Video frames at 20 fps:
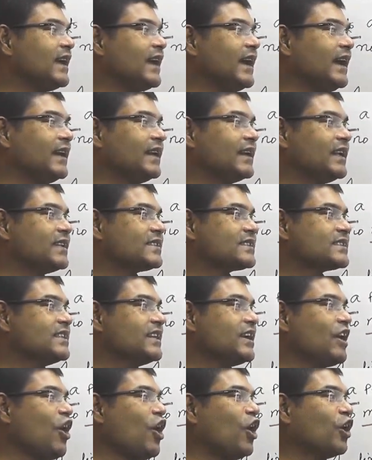
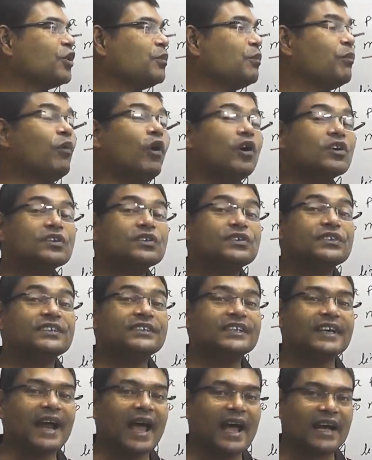endlessly on both
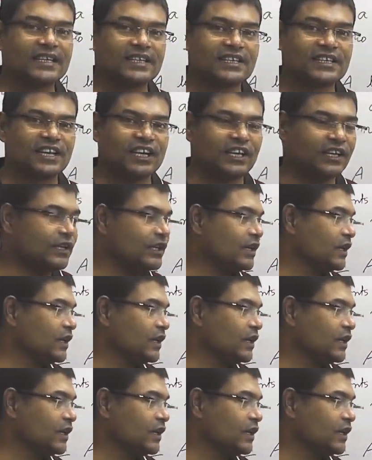direction